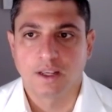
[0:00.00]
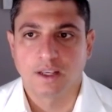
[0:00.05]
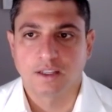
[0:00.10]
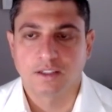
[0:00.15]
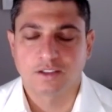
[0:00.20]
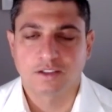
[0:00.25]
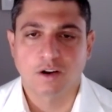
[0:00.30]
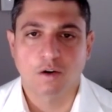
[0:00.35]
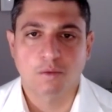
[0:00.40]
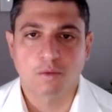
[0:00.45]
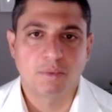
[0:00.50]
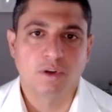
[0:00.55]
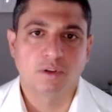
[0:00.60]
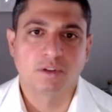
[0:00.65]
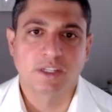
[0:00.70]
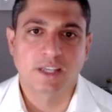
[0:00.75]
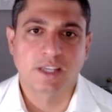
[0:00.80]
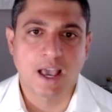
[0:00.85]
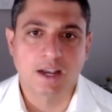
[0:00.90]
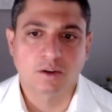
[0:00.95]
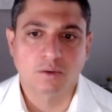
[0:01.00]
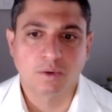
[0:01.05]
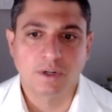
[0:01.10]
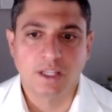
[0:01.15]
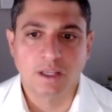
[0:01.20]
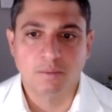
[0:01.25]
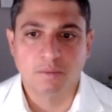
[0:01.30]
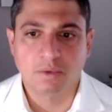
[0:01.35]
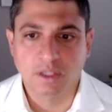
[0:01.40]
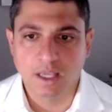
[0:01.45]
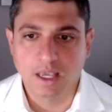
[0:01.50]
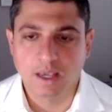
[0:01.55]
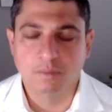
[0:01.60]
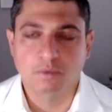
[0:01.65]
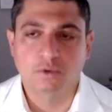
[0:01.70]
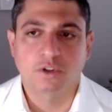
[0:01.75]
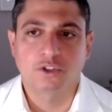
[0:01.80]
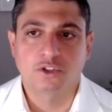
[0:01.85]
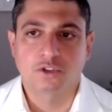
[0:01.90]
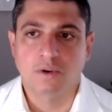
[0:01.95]
start building equity and being able
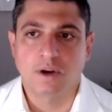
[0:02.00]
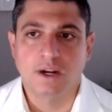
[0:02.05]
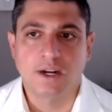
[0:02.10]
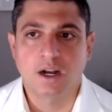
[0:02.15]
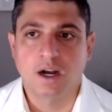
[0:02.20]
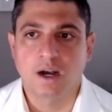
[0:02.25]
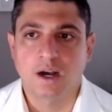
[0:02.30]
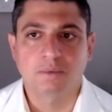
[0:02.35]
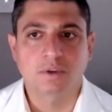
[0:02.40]
to trade up.